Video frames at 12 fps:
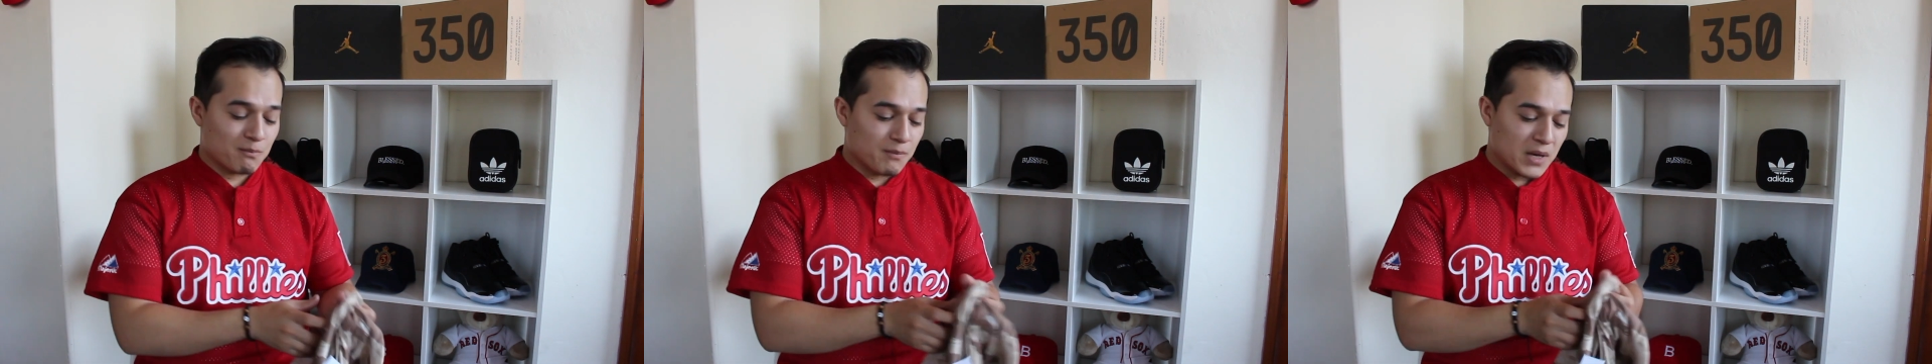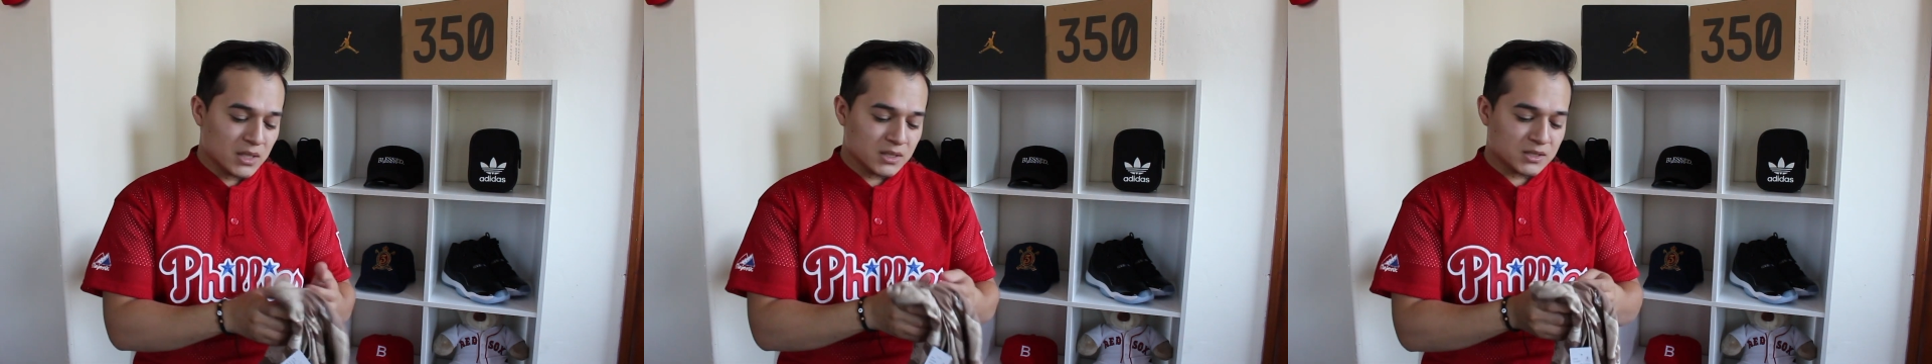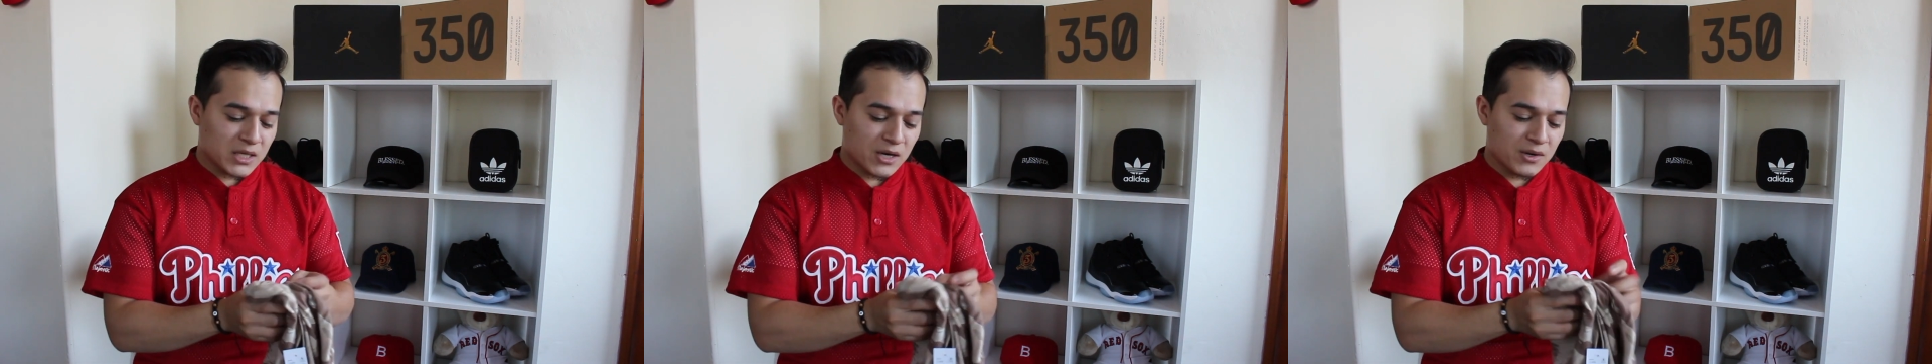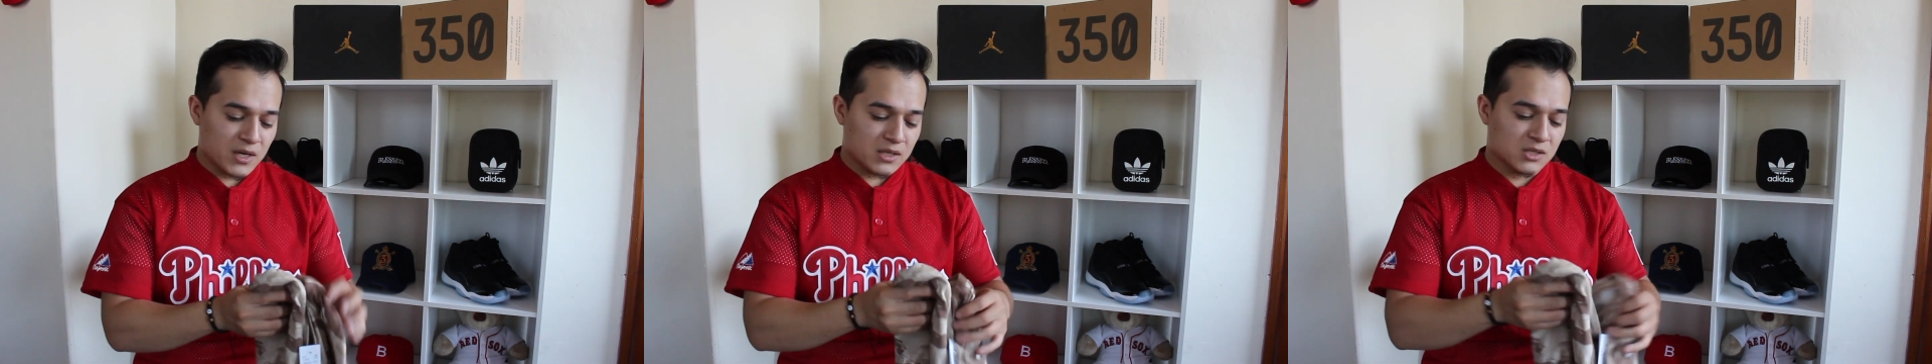
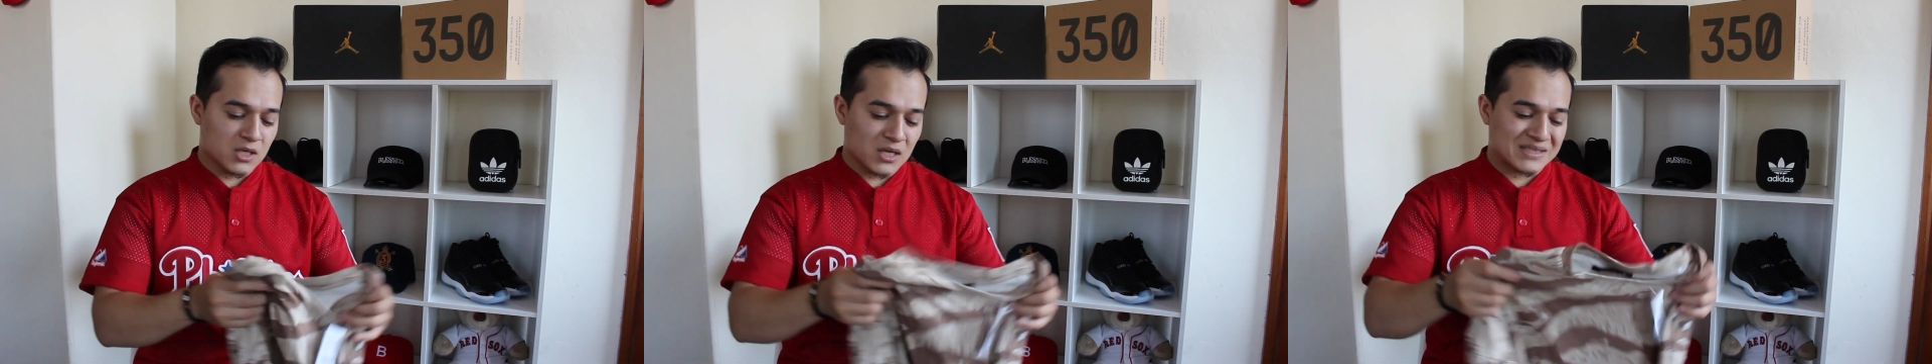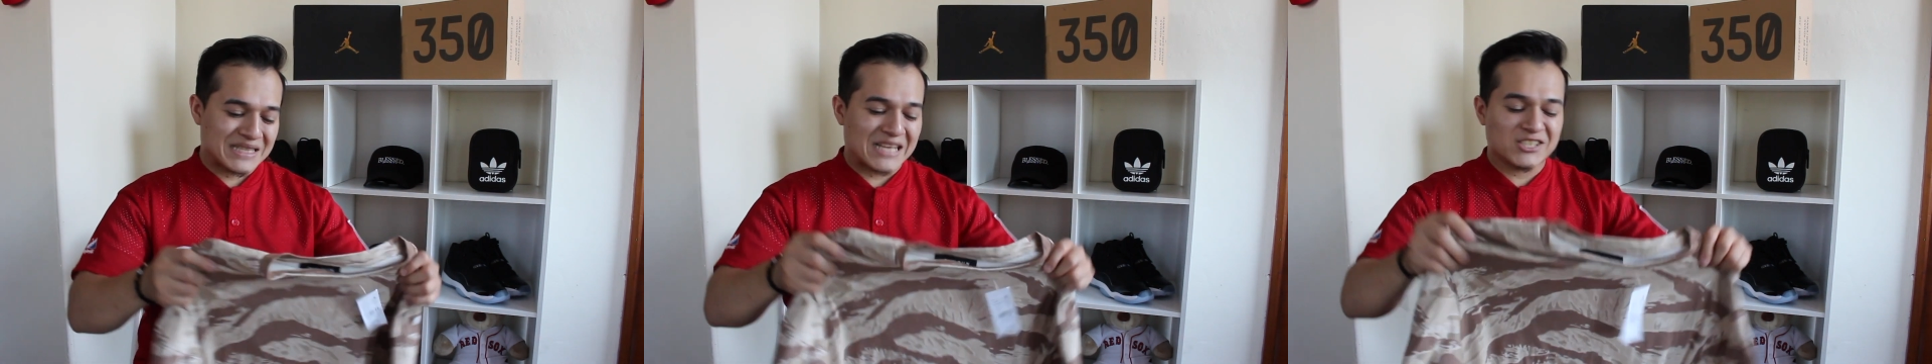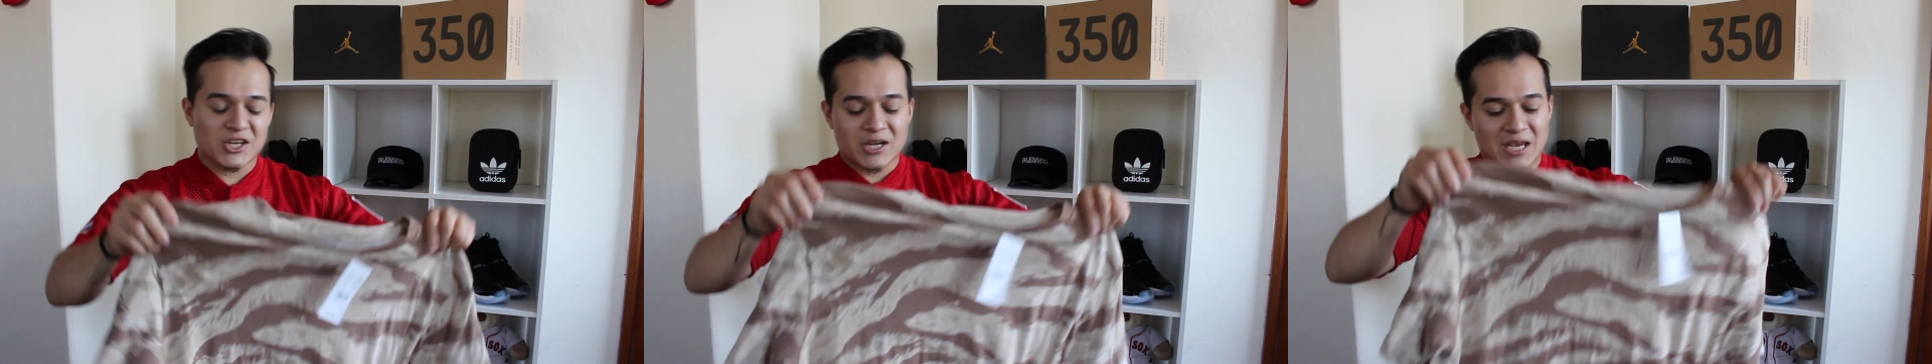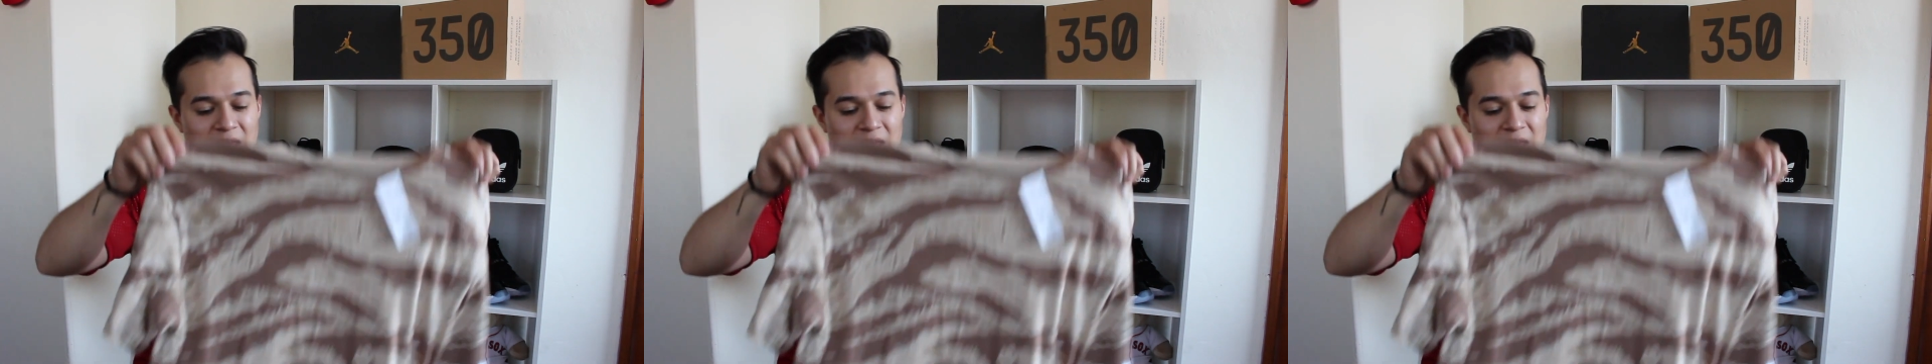military desert